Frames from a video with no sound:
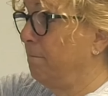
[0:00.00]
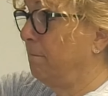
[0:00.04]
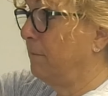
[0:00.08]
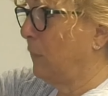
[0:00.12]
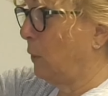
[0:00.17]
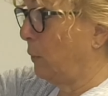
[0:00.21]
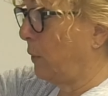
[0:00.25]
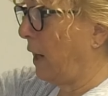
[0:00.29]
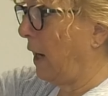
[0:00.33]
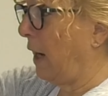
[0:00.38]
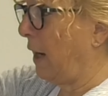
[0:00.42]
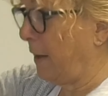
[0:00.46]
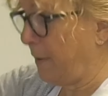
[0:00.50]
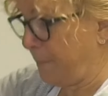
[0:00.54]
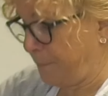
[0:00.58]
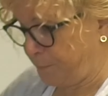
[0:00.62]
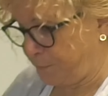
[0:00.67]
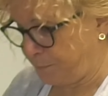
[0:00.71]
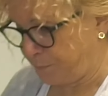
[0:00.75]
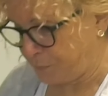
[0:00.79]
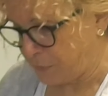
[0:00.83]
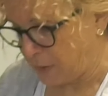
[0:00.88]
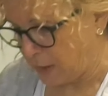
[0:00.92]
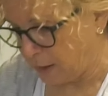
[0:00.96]
Okay?
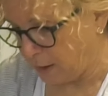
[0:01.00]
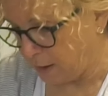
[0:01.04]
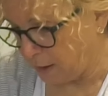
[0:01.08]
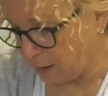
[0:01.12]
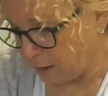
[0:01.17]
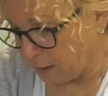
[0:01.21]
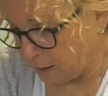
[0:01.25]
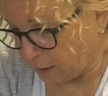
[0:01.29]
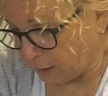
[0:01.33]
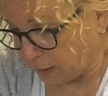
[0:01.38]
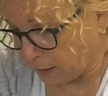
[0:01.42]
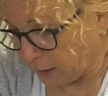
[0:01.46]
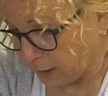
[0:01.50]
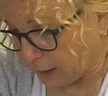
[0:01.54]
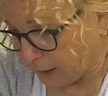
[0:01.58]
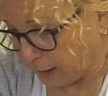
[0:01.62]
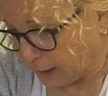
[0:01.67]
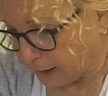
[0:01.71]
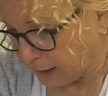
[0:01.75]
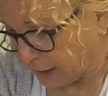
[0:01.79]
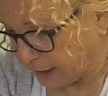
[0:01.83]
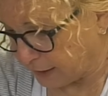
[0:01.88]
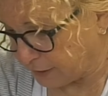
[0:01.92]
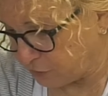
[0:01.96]

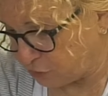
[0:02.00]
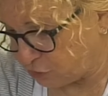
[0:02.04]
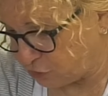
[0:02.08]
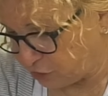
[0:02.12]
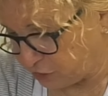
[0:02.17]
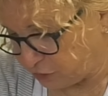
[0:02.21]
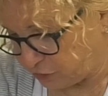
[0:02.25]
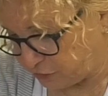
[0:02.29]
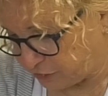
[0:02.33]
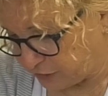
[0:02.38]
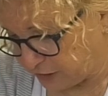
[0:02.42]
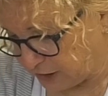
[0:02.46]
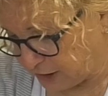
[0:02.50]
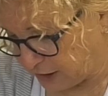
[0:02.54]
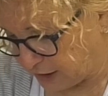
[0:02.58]
And just in